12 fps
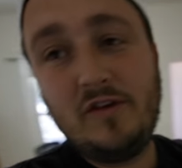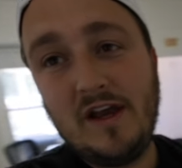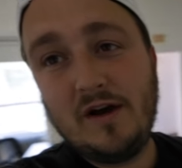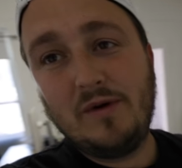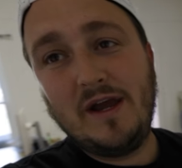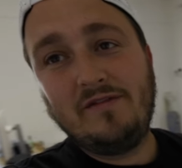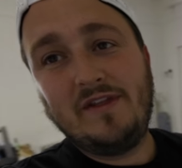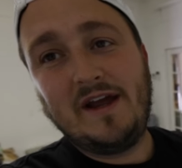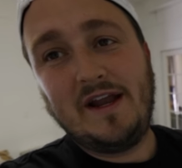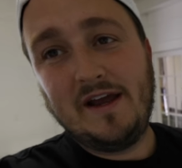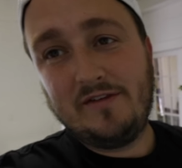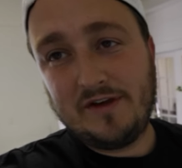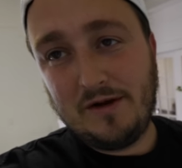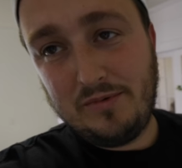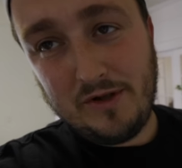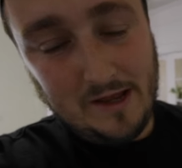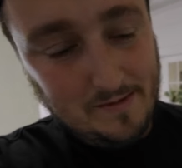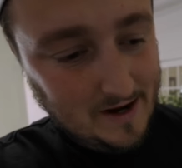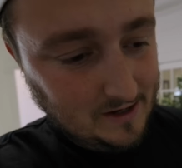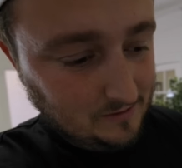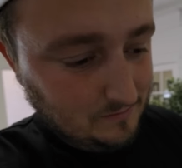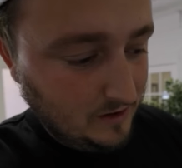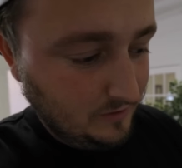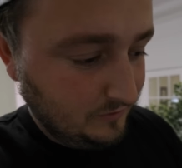yeah, we have that as like a playback
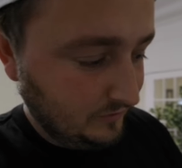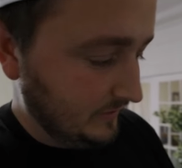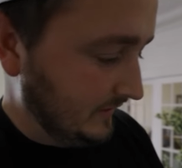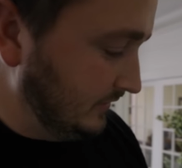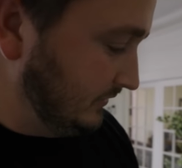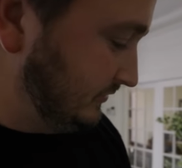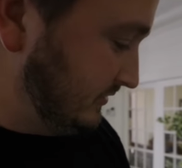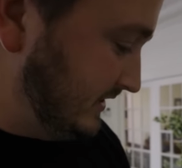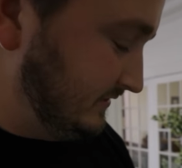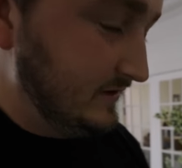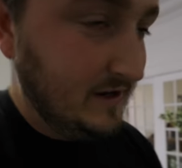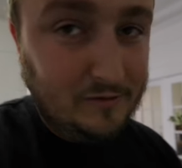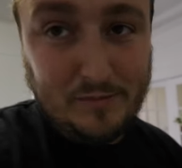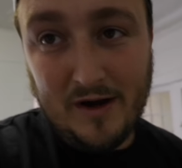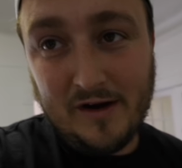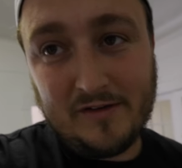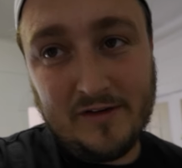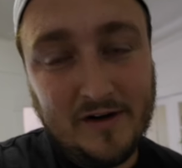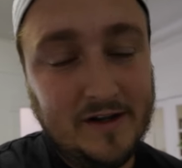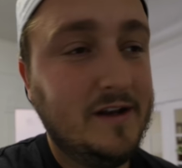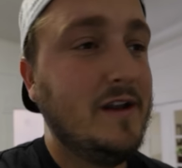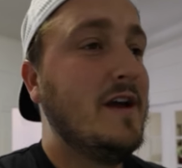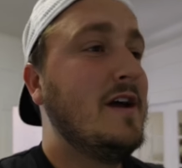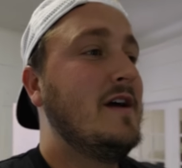monitor. It also has an Xbox on
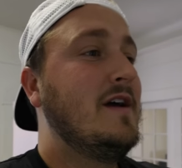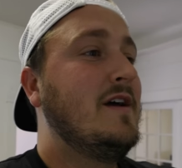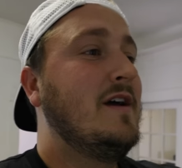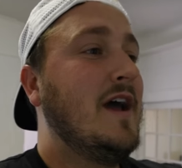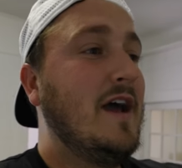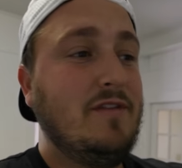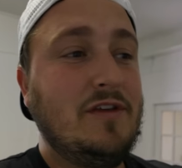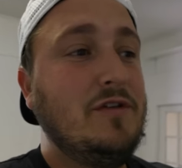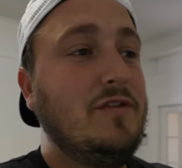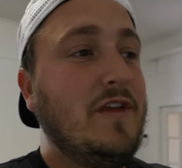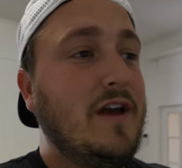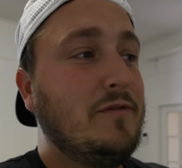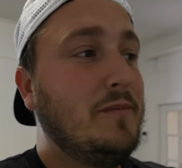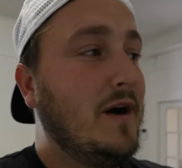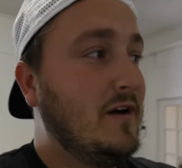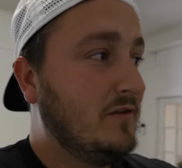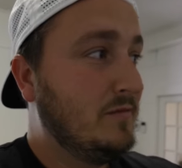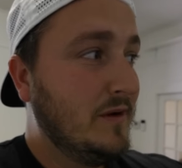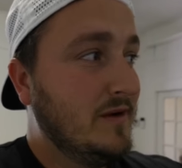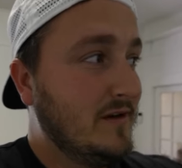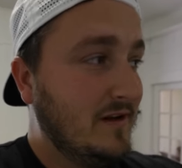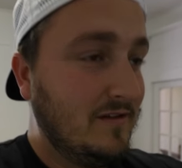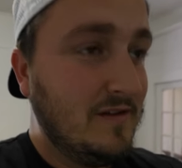it. Haven't used the Xbox, but it's